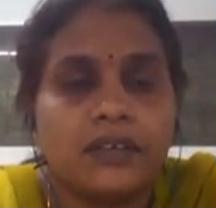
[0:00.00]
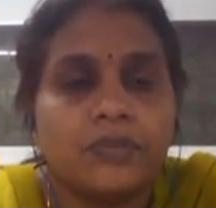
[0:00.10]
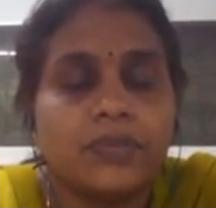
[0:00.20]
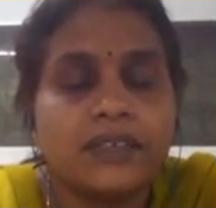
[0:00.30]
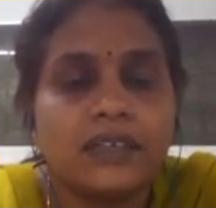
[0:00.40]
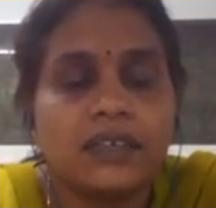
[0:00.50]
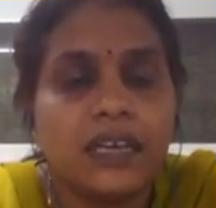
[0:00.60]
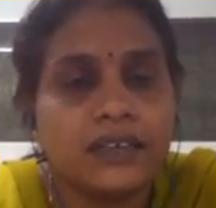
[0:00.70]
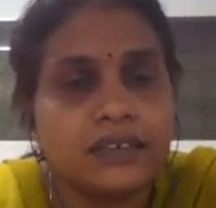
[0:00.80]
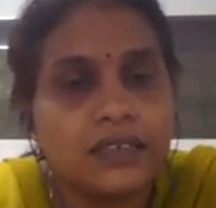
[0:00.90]

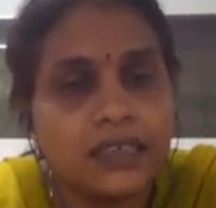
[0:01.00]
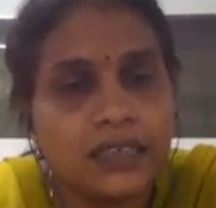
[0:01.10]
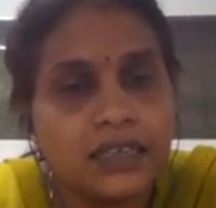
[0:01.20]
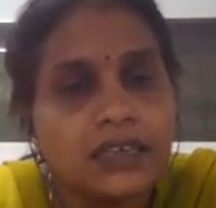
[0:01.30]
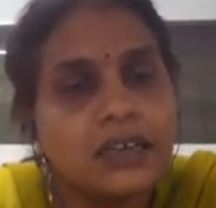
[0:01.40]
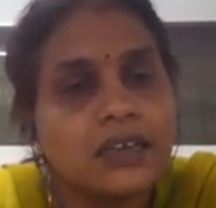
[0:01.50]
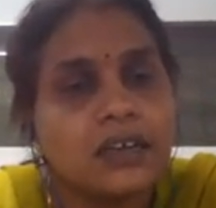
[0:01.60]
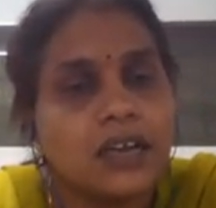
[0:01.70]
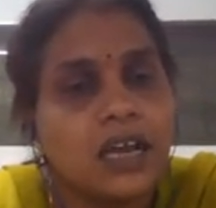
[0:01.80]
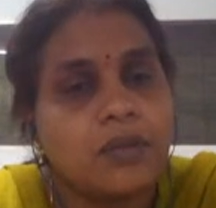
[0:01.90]
percentage
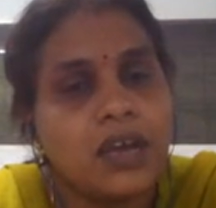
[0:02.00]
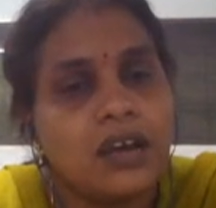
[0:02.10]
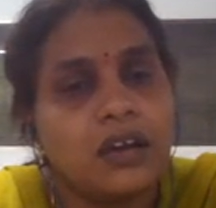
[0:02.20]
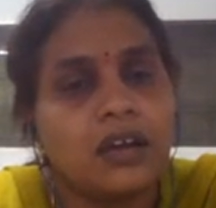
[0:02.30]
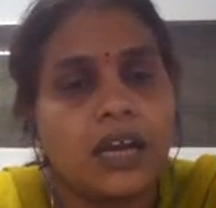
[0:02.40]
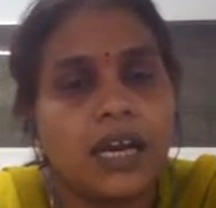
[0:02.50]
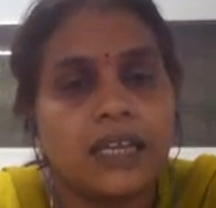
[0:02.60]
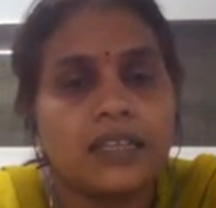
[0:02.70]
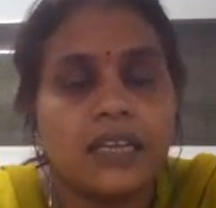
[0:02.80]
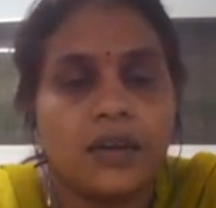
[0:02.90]
comma
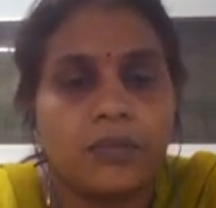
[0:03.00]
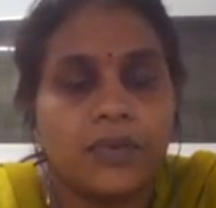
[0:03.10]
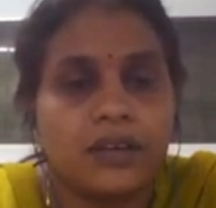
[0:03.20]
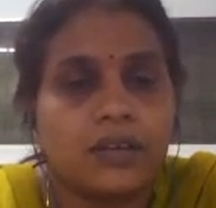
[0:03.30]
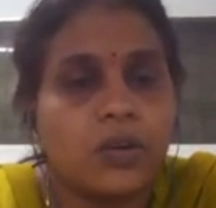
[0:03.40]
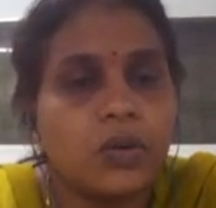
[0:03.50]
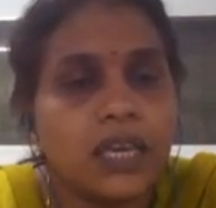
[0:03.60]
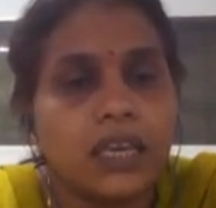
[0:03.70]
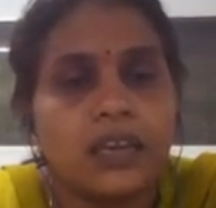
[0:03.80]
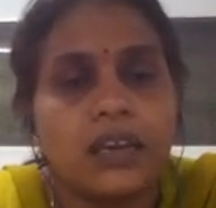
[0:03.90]
and the number.
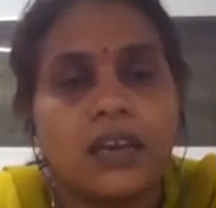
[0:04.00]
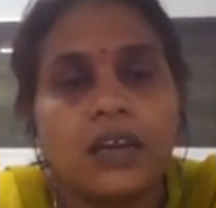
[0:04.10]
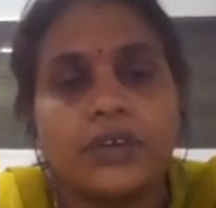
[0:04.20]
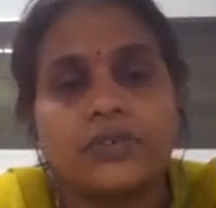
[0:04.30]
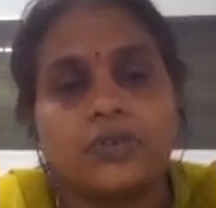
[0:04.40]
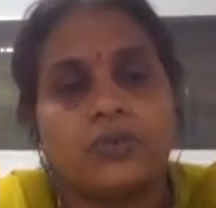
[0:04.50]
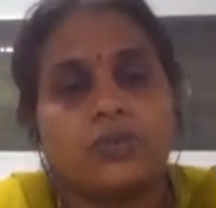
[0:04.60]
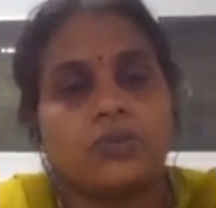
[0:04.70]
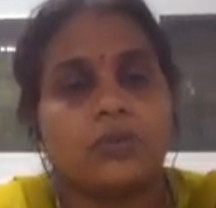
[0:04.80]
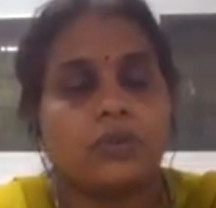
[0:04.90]
Okay, so